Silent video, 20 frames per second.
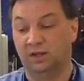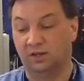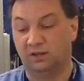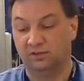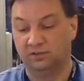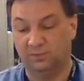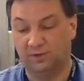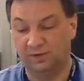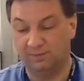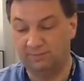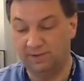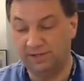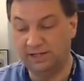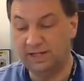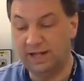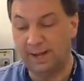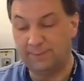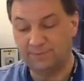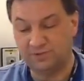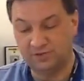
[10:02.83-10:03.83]
So we have
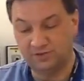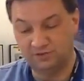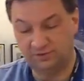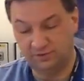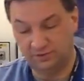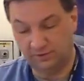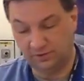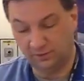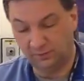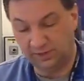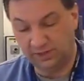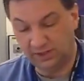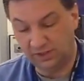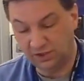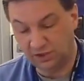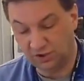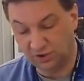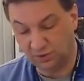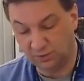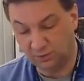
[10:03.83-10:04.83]
many options here that we
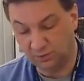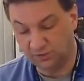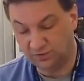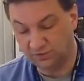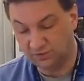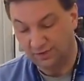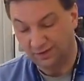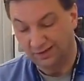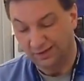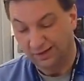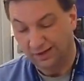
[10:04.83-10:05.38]
can use.